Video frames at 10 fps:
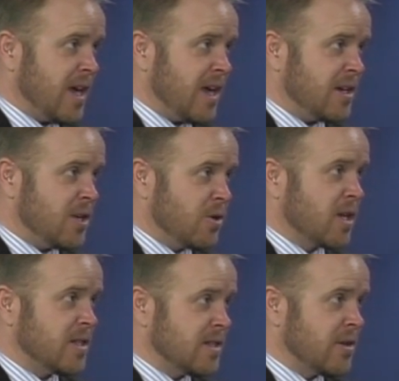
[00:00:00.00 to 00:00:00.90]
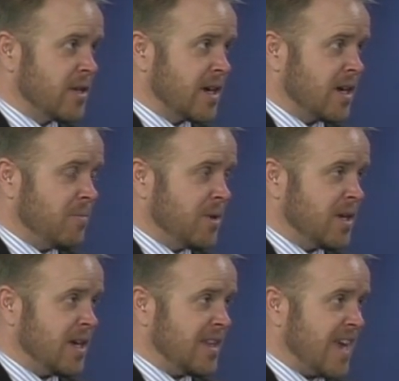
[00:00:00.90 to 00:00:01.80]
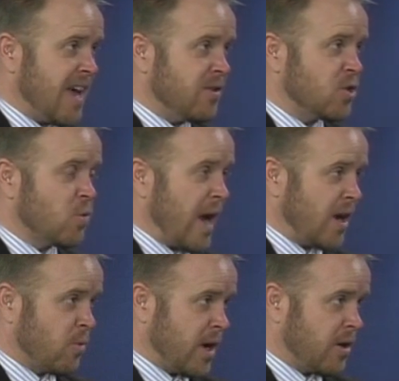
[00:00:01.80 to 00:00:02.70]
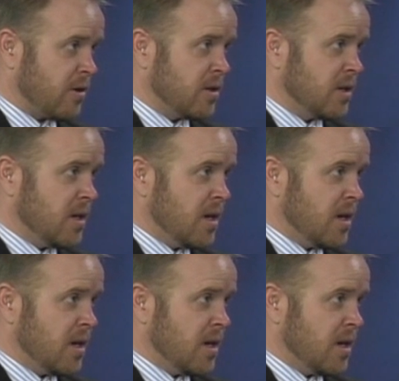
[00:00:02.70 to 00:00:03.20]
and you're considering a company and they have a track record,